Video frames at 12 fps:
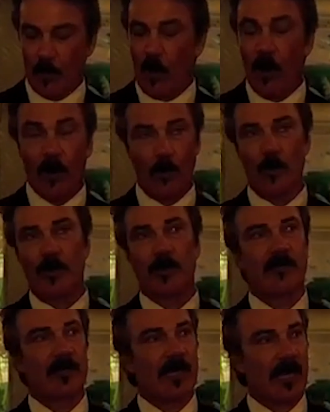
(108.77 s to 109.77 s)
to all the
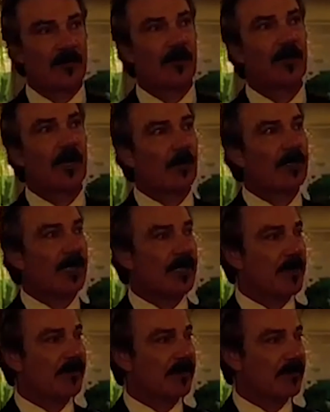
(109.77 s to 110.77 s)
women of the National Network to
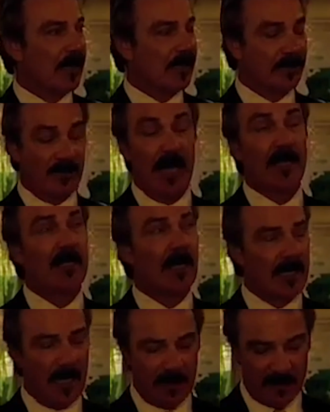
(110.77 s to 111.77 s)
End Domestic Violence and
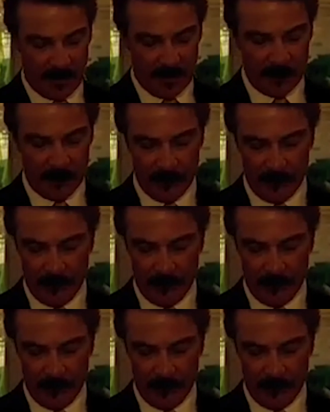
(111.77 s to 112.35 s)
Alianza,